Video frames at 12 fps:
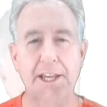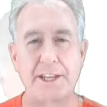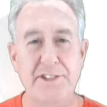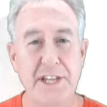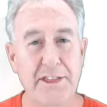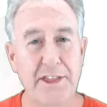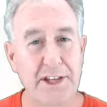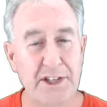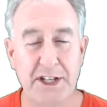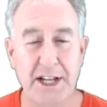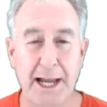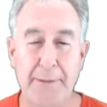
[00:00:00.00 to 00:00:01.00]
It's at
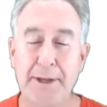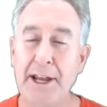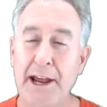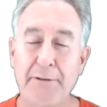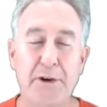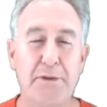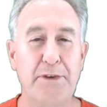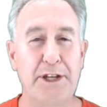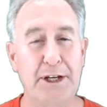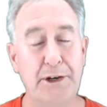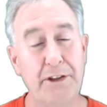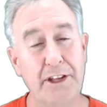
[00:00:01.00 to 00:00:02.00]
this time in every
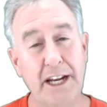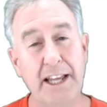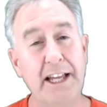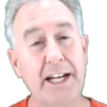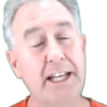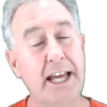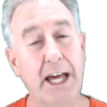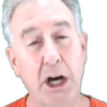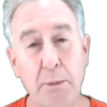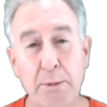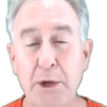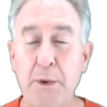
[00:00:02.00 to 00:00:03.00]
video that I like to
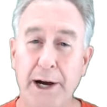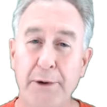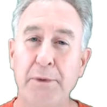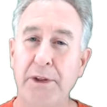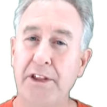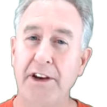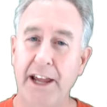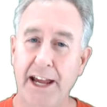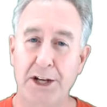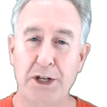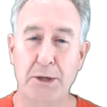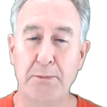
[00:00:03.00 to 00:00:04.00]
help you out with an
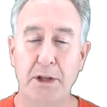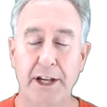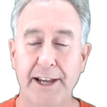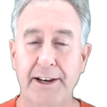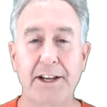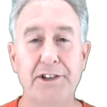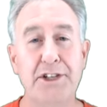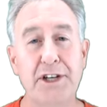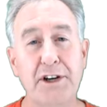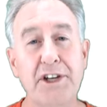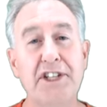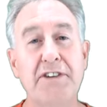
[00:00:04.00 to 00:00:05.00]
action plan, a
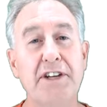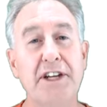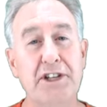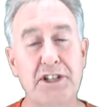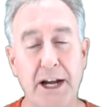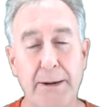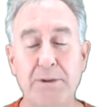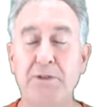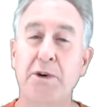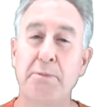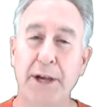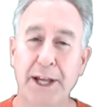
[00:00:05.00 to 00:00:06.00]
series of next steps
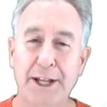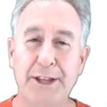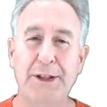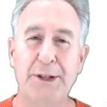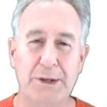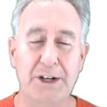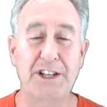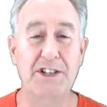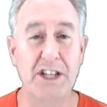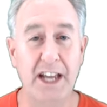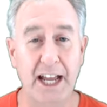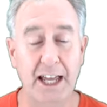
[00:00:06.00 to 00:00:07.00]
for making the
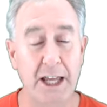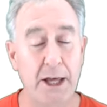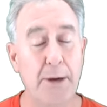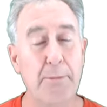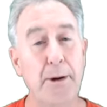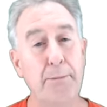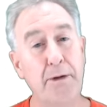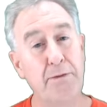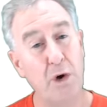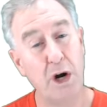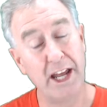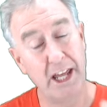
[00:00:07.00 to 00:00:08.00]
learning stick. But
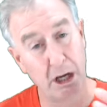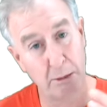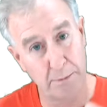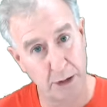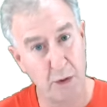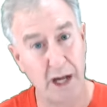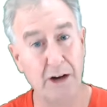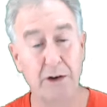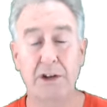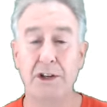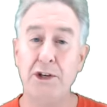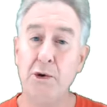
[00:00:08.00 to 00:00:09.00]
before I help you
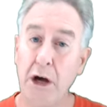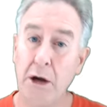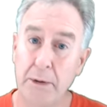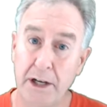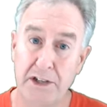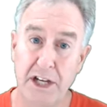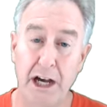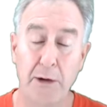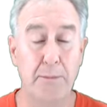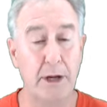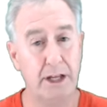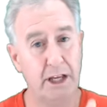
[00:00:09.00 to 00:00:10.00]
out, could you help us
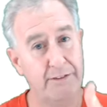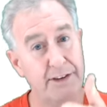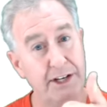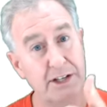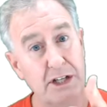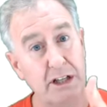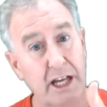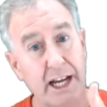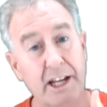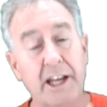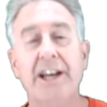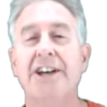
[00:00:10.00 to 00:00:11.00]
out by giving us a
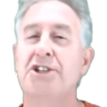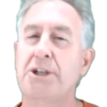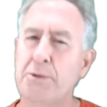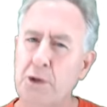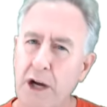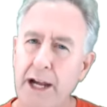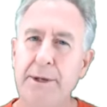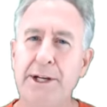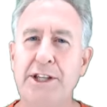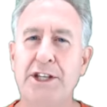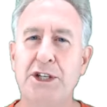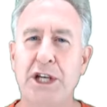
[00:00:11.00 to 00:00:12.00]
like,
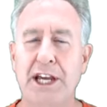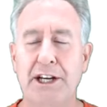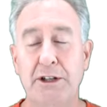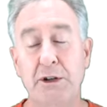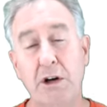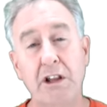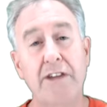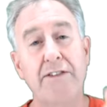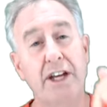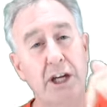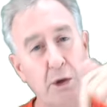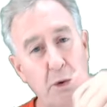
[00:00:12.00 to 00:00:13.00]
subscribing to the channel, or
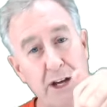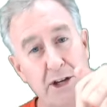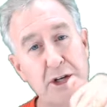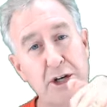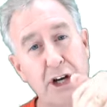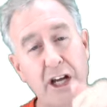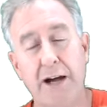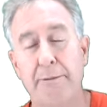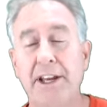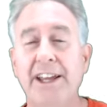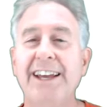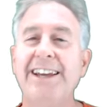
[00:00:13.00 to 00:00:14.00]
leaving a question or
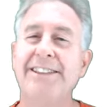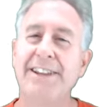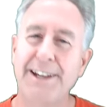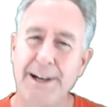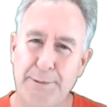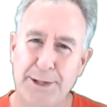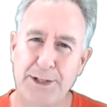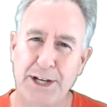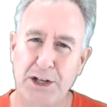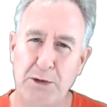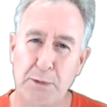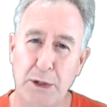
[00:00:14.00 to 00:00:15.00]
comment in the comment
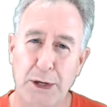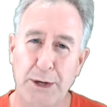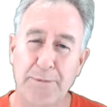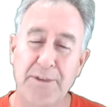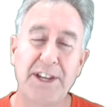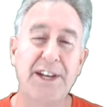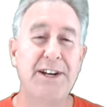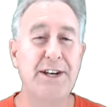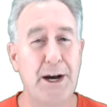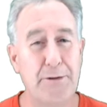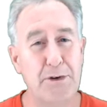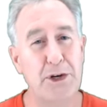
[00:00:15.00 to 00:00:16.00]
section below.
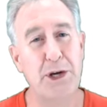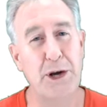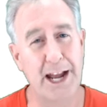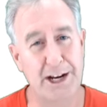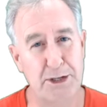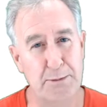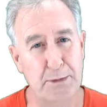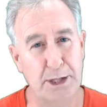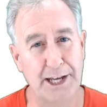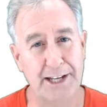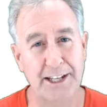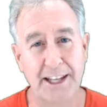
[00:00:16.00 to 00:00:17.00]
Now for your action
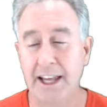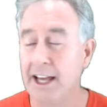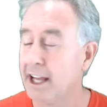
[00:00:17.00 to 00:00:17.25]
plan.